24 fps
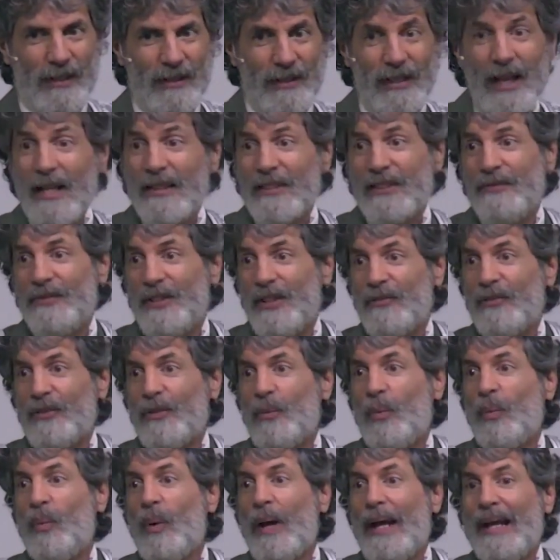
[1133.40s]
Lots of
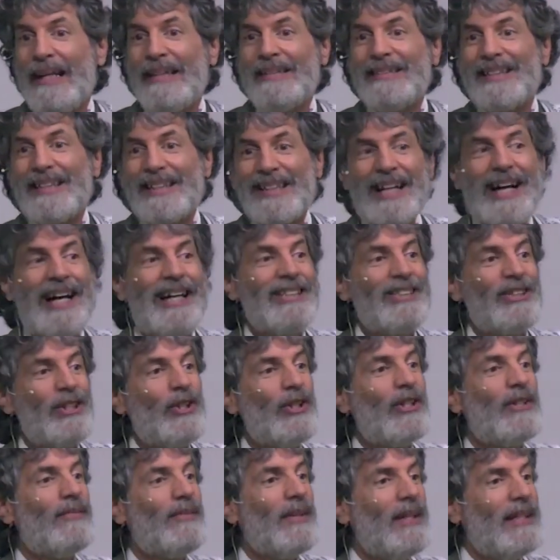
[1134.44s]
different ways that God
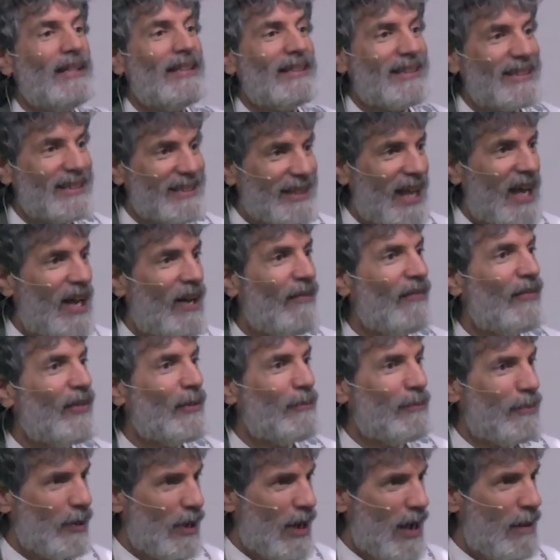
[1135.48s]
could have solved the
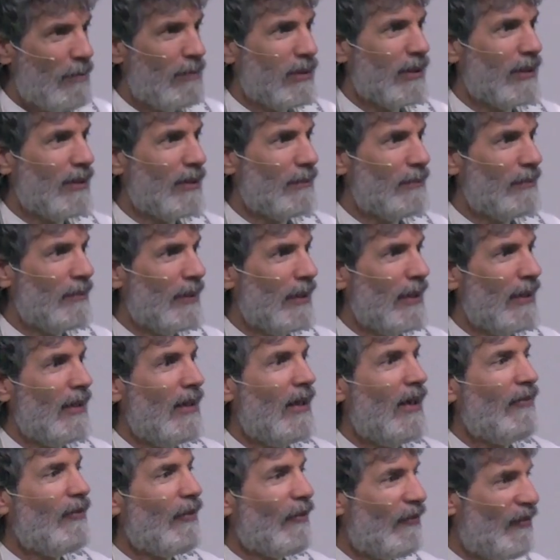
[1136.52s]
problem
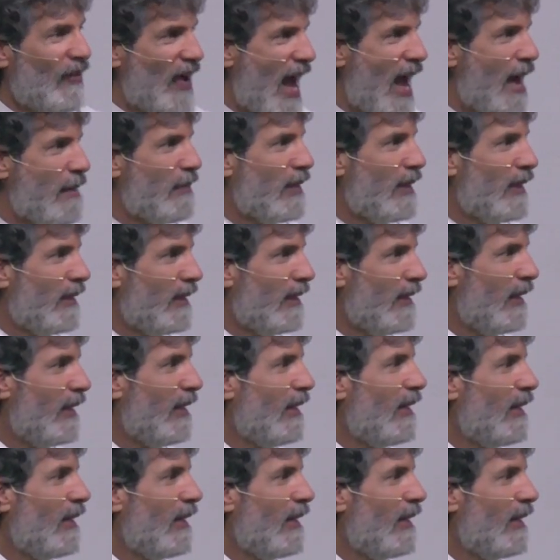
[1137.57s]
of a famine